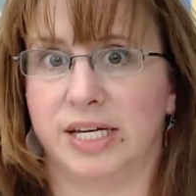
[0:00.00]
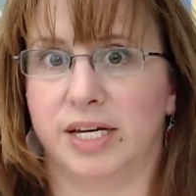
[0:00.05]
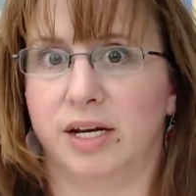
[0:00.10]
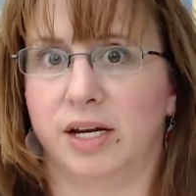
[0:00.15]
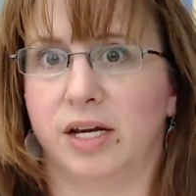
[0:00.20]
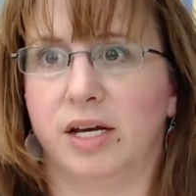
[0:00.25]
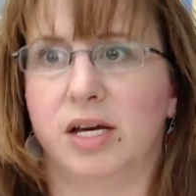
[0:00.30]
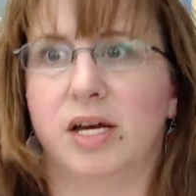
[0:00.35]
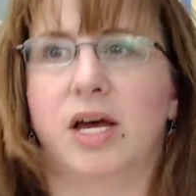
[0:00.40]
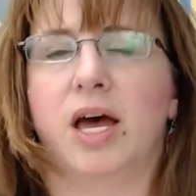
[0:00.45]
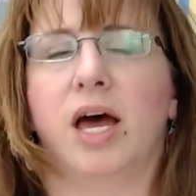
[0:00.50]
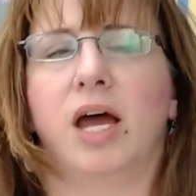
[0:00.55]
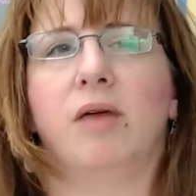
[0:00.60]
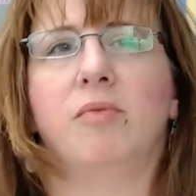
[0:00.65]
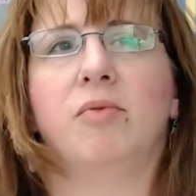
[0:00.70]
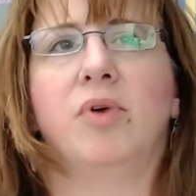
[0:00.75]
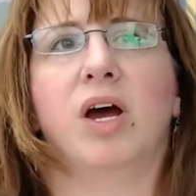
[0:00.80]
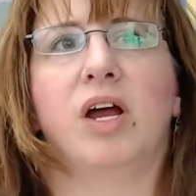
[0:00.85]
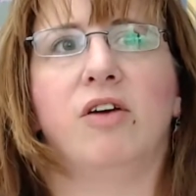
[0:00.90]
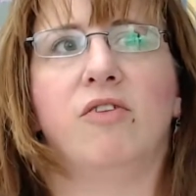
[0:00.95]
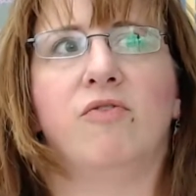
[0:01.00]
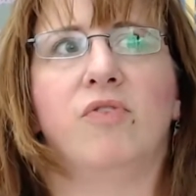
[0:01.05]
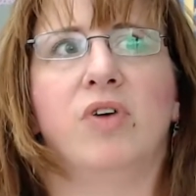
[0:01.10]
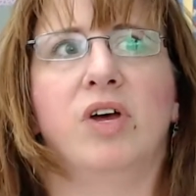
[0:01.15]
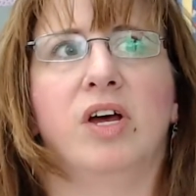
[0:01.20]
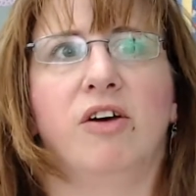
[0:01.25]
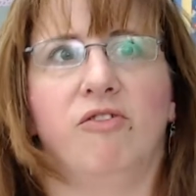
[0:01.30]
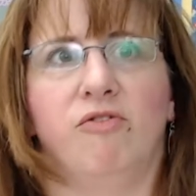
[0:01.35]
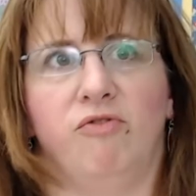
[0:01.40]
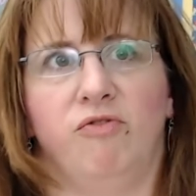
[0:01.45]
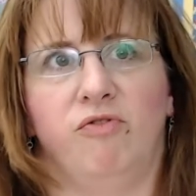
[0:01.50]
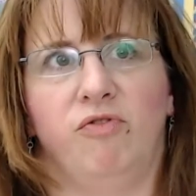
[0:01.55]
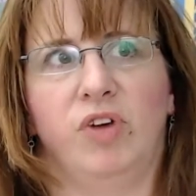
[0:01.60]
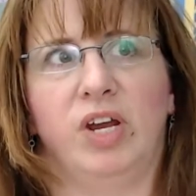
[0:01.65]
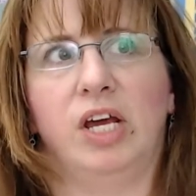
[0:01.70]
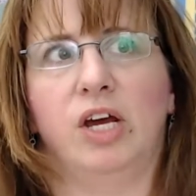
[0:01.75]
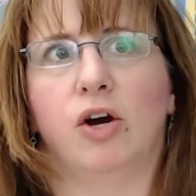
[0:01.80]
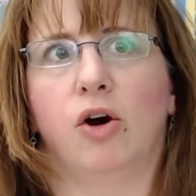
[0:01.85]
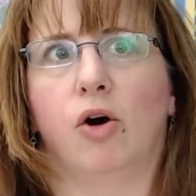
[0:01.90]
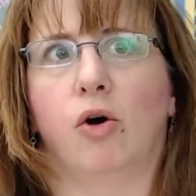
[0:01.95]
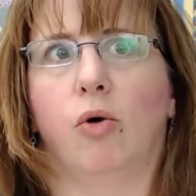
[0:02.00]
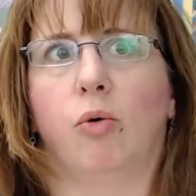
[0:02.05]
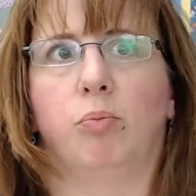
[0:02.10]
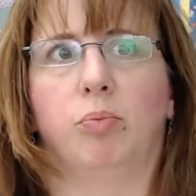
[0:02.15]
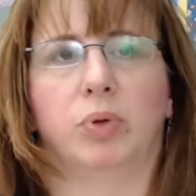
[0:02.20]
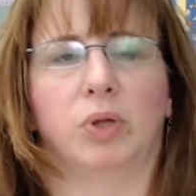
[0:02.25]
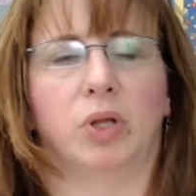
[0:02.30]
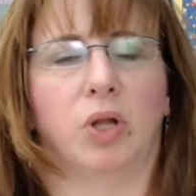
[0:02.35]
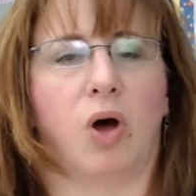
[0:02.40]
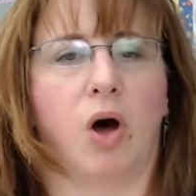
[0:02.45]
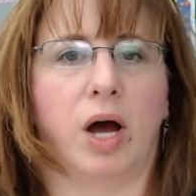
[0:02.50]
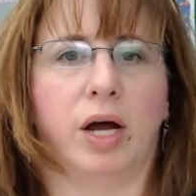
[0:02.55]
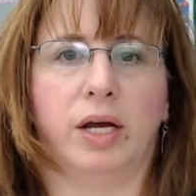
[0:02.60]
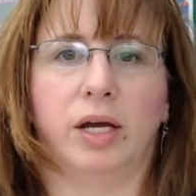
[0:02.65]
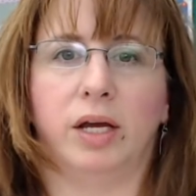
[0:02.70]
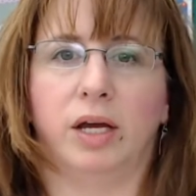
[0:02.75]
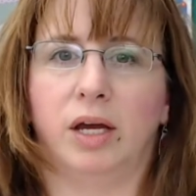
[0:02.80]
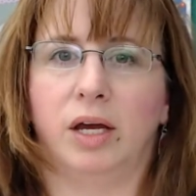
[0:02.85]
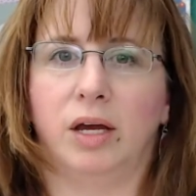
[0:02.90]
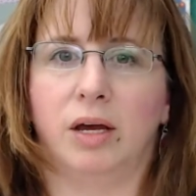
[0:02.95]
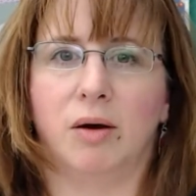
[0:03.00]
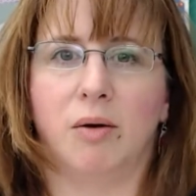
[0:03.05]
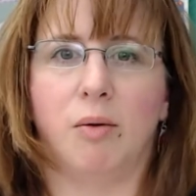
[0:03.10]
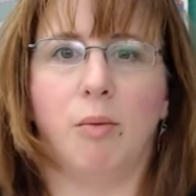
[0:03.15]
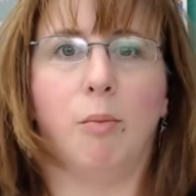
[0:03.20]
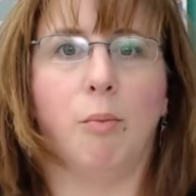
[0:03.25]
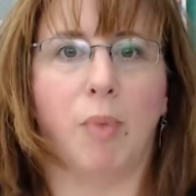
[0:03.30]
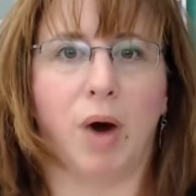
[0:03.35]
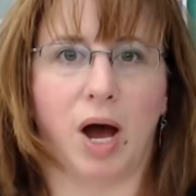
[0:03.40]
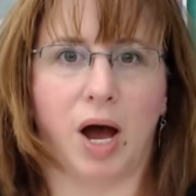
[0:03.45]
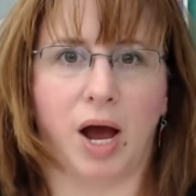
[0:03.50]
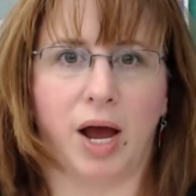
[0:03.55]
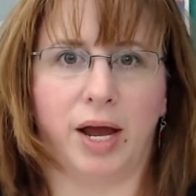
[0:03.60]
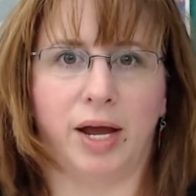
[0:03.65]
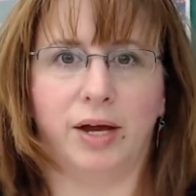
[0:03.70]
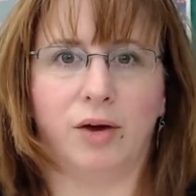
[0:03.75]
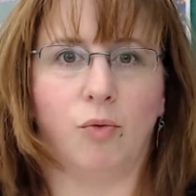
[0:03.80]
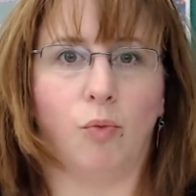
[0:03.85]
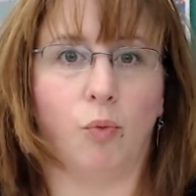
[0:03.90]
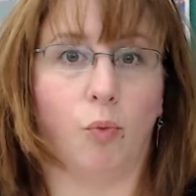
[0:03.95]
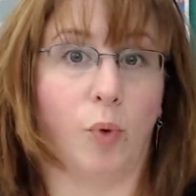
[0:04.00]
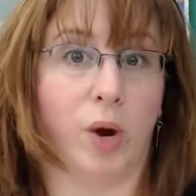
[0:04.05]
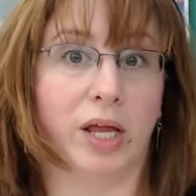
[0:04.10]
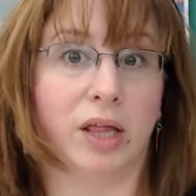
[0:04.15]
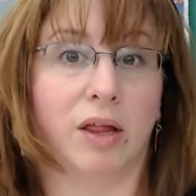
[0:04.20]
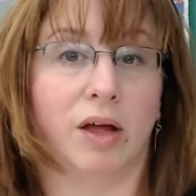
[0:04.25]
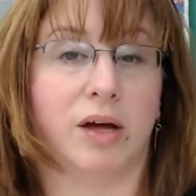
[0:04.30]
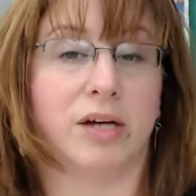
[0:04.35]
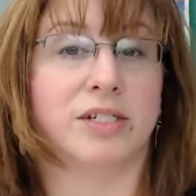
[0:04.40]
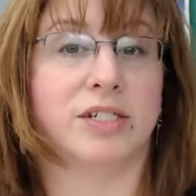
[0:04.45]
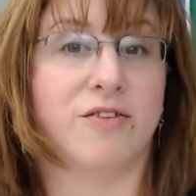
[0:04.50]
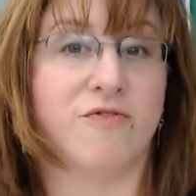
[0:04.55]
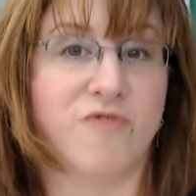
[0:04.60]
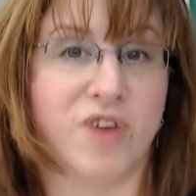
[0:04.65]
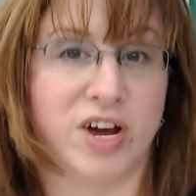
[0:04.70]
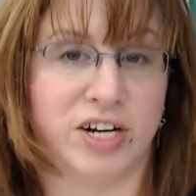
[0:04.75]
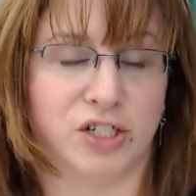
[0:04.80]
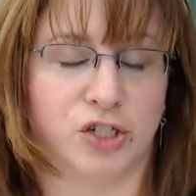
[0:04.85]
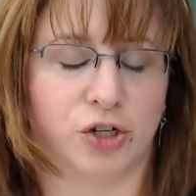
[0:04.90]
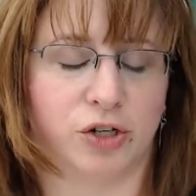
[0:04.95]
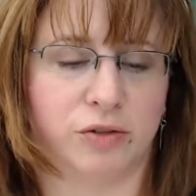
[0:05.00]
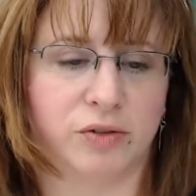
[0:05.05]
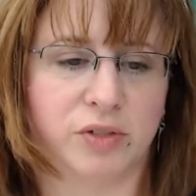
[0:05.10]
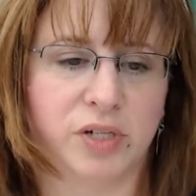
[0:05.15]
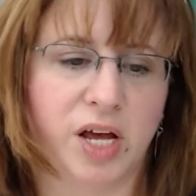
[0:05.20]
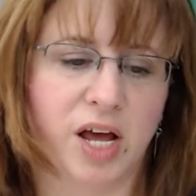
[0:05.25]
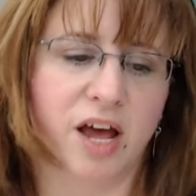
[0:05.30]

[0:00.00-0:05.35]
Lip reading: And I'm kind of video blogging my weight loss adventure.